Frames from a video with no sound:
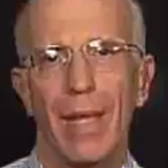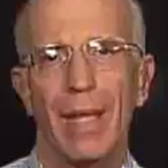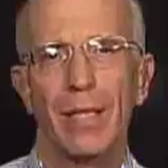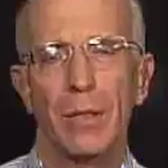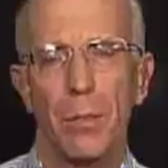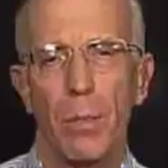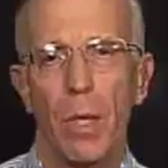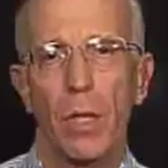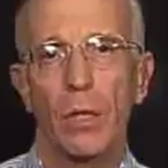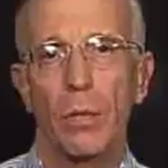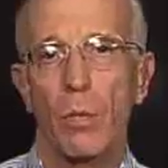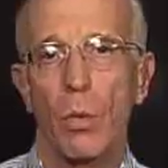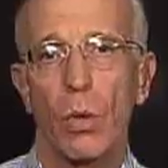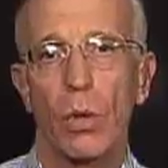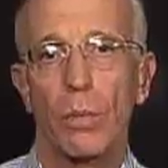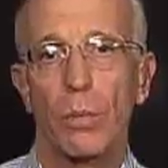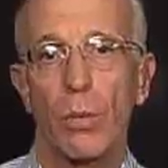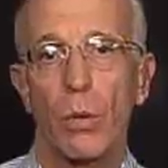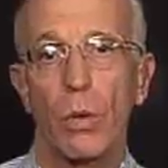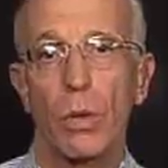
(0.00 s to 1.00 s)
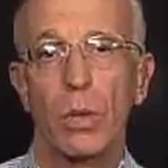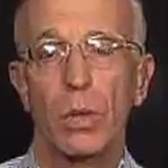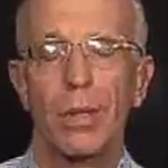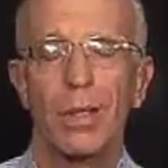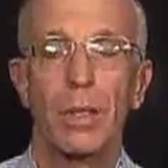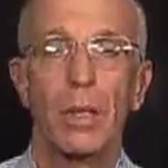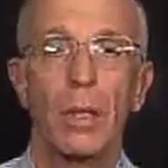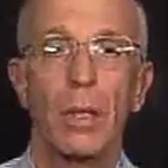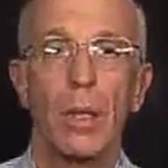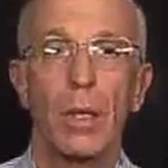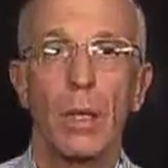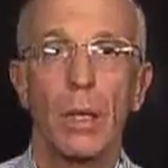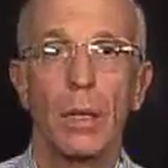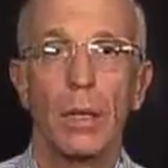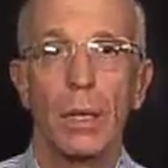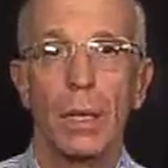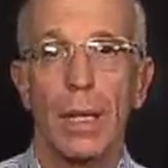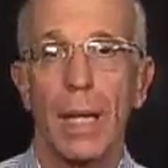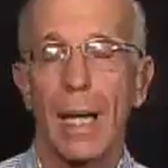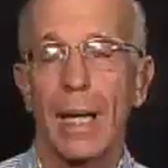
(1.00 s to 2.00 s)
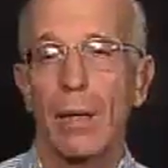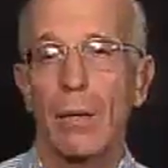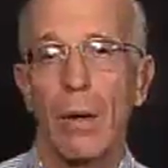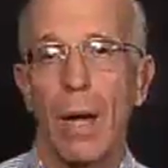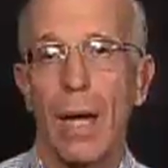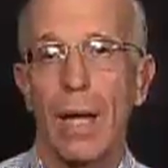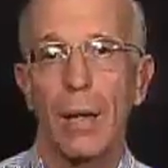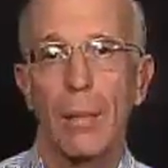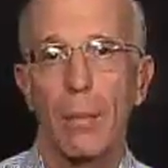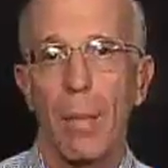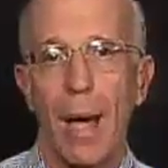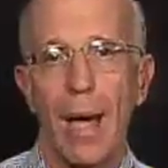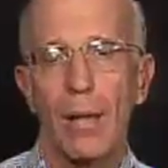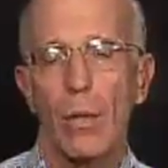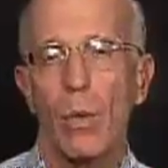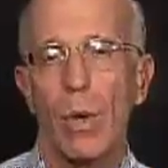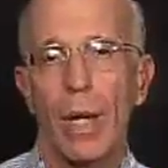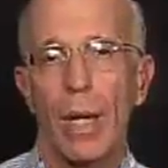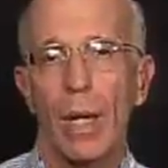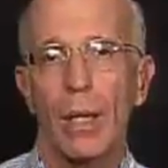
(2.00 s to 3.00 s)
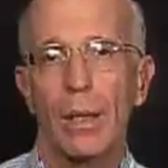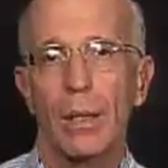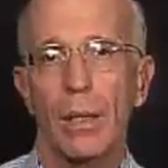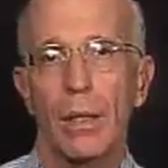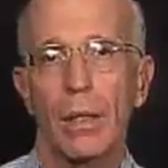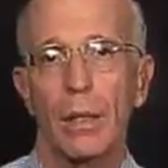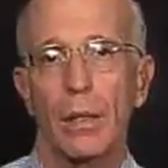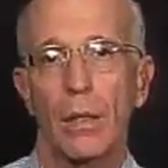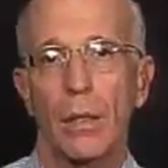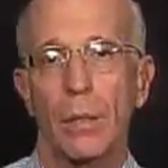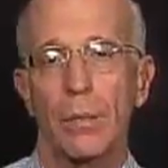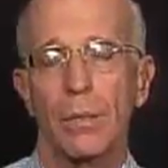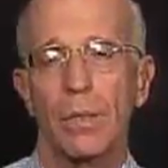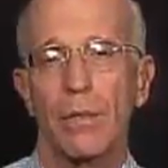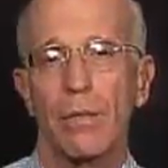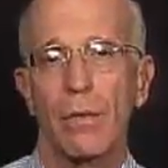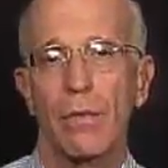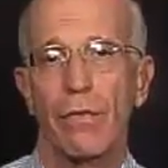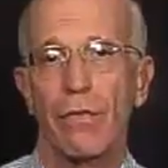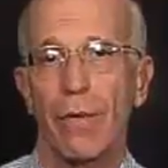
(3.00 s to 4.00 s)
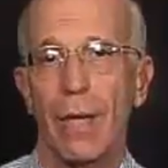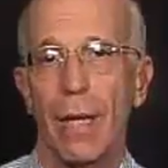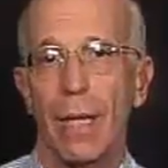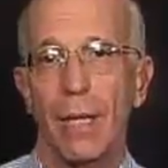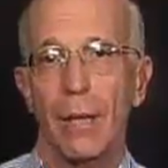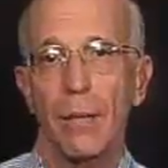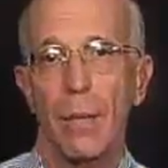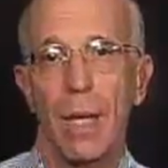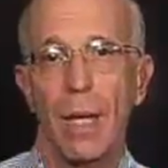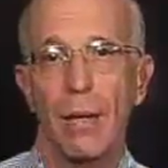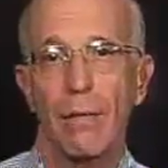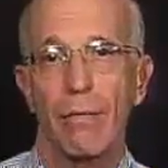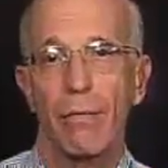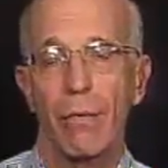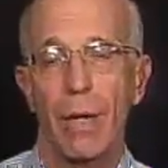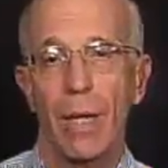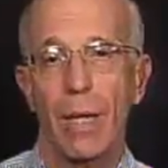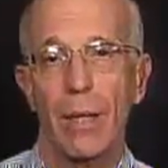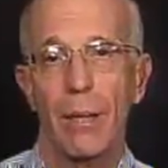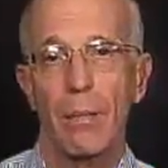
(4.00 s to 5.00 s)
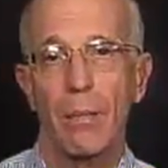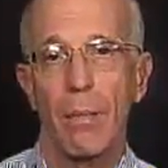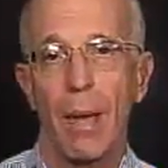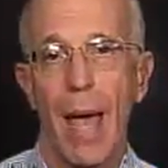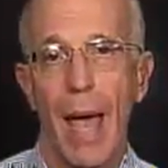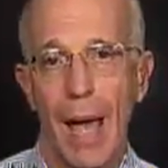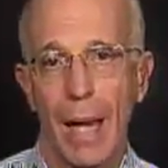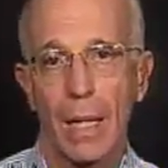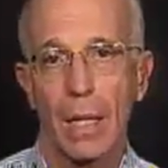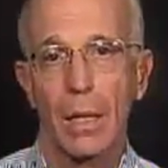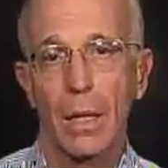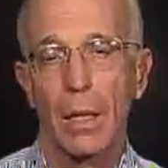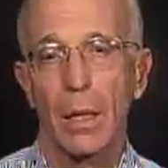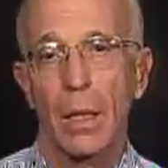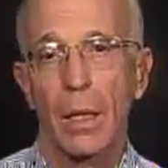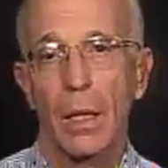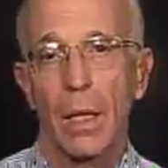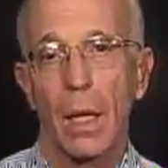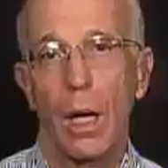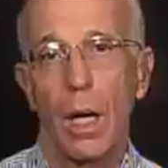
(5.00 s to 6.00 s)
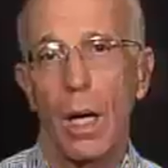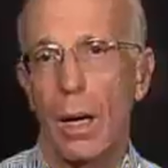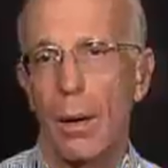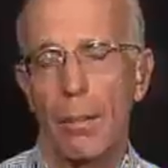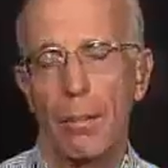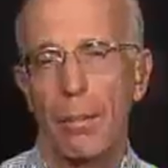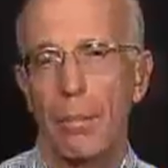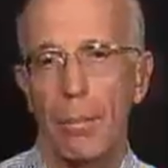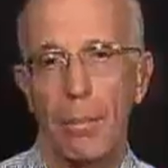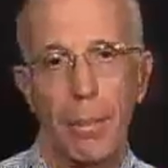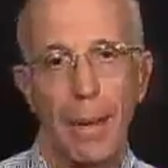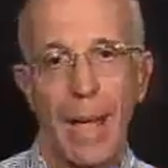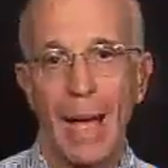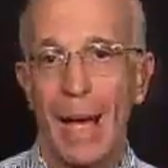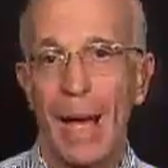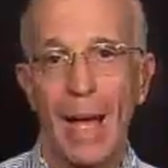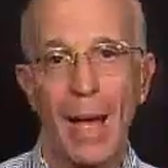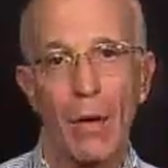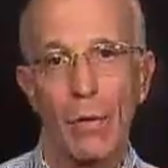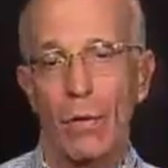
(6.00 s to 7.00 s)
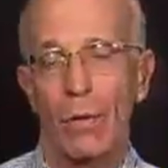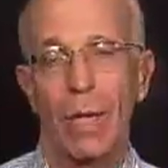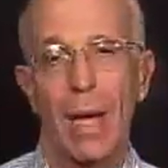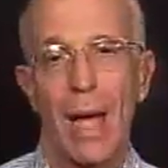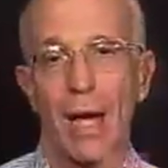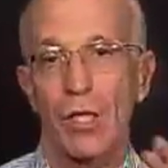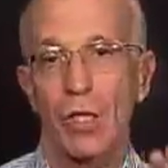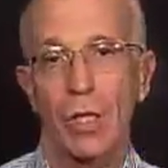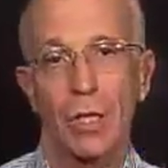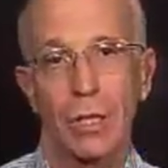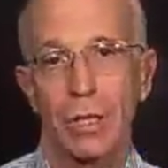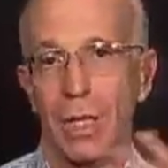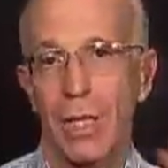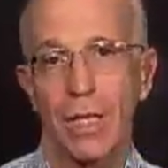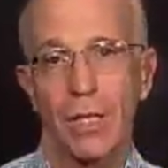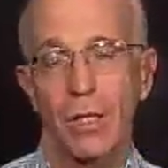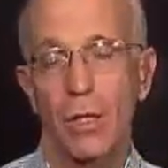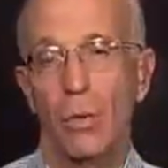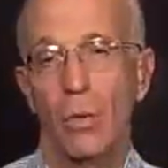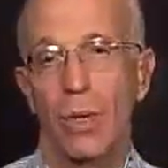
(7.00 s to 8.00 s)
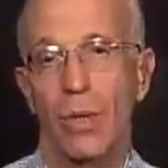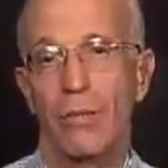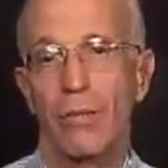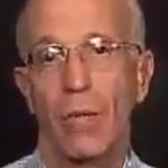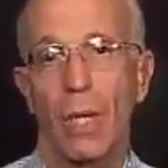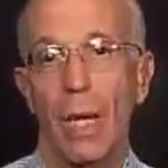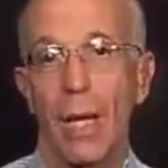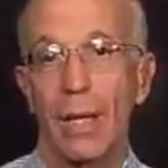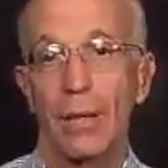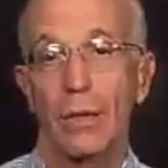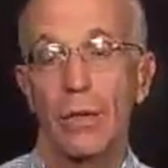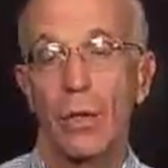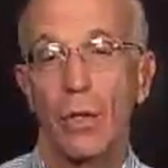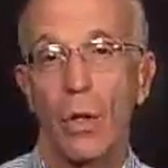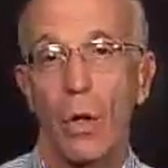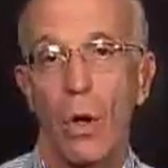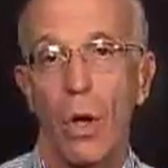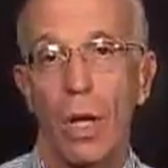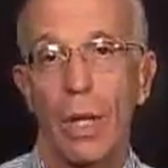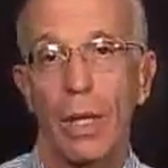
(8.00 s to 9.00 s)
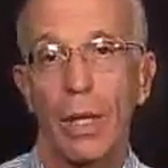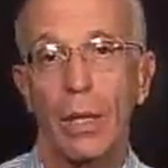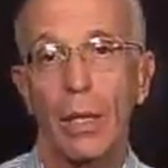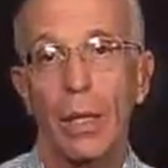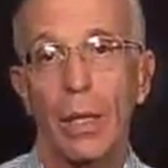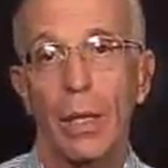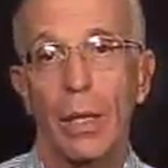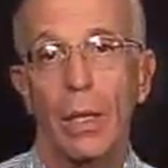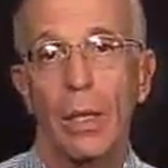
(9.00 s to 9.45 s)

It's much more important to get it right. And by the way, under the terms of the Fannie Mae, Freddie Mac bailout or nationalization or whatever you like to call it,